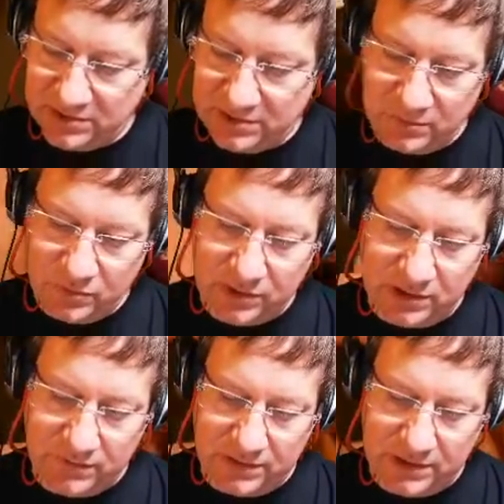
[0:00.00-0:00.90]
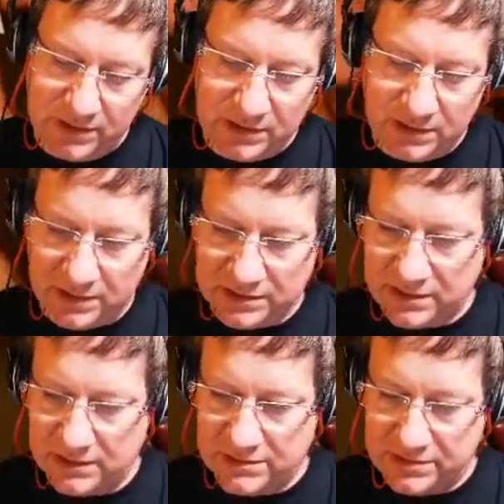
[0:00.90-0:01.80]
then we'll give the
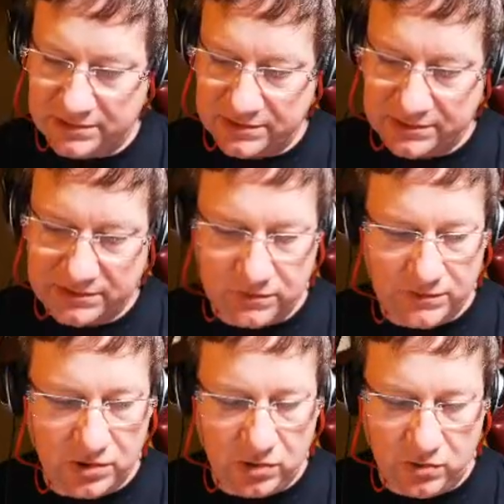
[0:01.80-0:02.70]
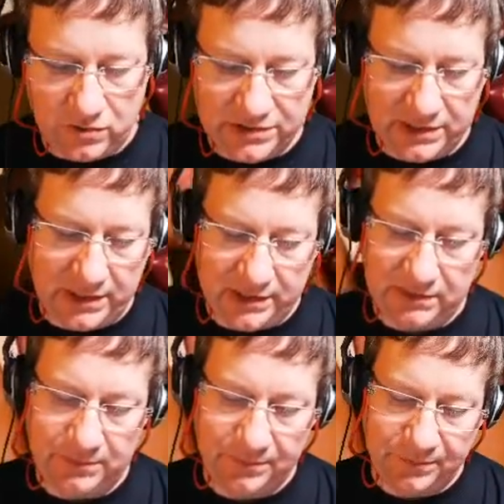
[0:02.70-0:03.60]
skeletons a sort of a claw attack.
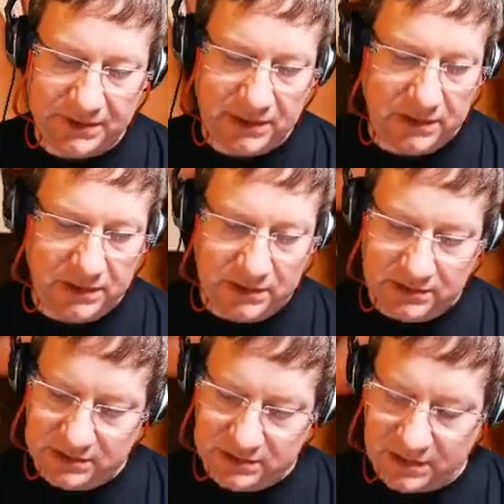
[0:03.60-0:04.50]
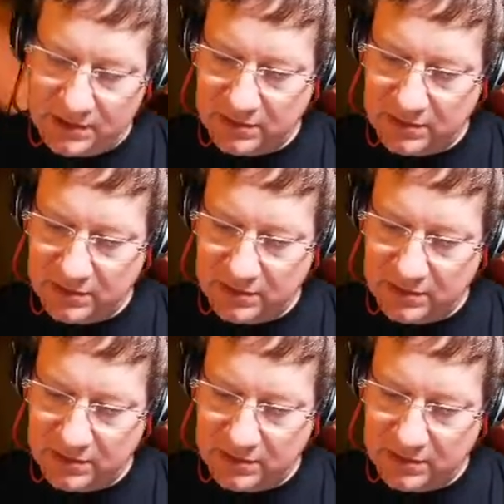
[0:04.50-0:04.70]
So